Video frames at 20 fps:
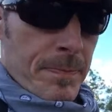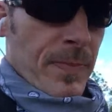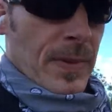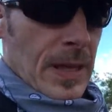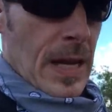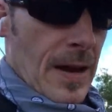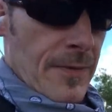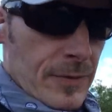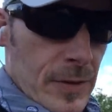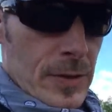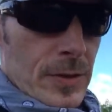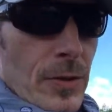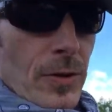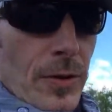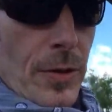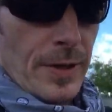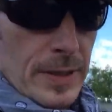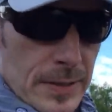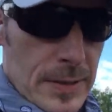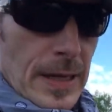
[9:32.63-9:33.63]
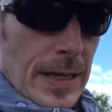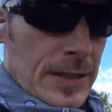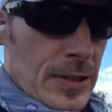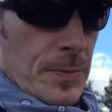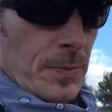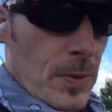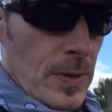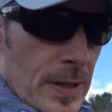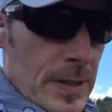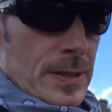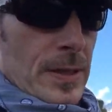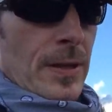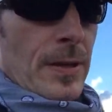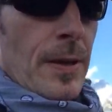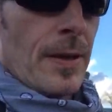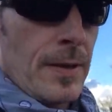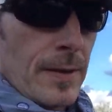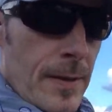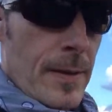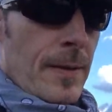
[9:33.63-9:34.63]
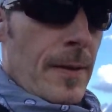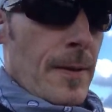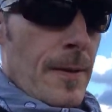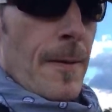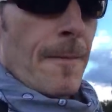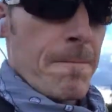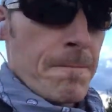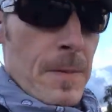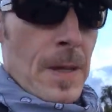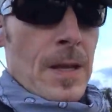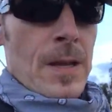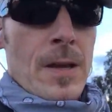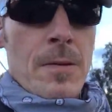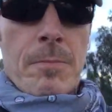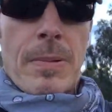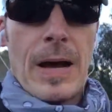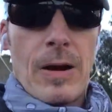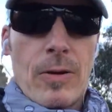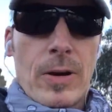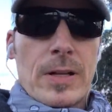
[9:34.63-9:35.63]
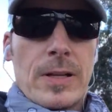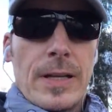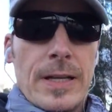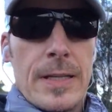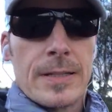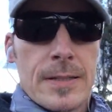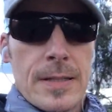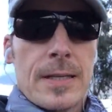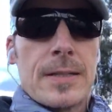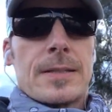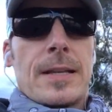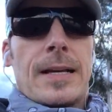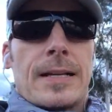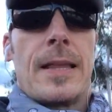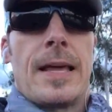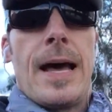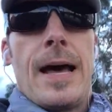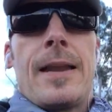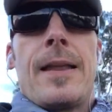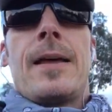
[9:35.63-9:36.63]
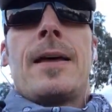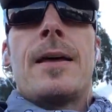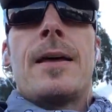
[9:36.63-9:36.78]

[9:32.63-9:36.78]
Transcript: after doing things like sprints, power cleans, things like that.